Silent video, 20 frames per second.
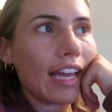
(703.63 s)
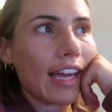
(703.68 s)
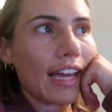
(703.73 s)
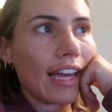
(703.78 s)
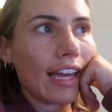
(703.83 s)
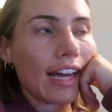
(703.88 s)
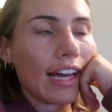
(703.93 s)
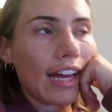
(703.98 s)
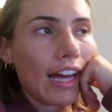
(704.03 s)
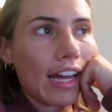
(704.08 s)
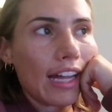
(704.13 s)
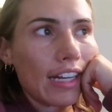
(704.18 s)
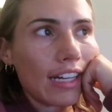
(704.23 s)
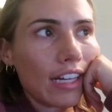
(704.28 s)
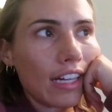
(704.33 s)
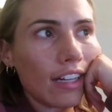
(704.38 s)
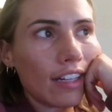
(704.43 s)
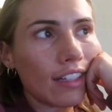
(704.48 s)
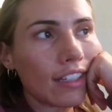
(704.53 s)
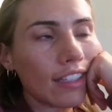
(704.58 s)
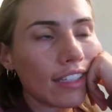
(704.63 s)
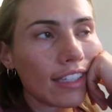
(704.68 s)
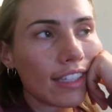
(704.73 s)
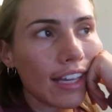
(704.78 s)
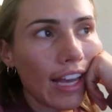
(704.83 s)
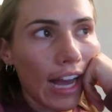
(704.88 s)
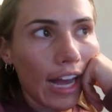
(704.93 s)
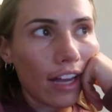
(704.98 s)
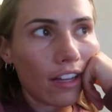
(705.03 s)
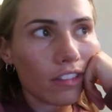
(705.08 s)
And
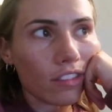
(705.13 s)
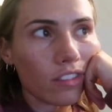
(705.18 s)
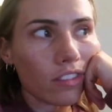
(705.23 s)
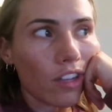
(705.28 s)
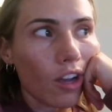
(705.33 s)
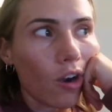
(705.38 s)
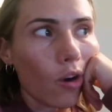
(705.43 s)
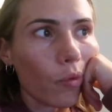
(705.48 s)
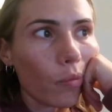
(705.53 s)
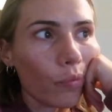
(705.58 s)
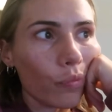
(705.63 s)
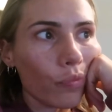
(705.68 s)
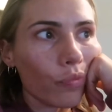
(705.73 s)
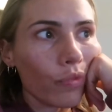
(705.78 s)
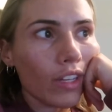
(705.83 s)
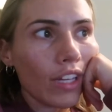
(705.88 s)
yeah, so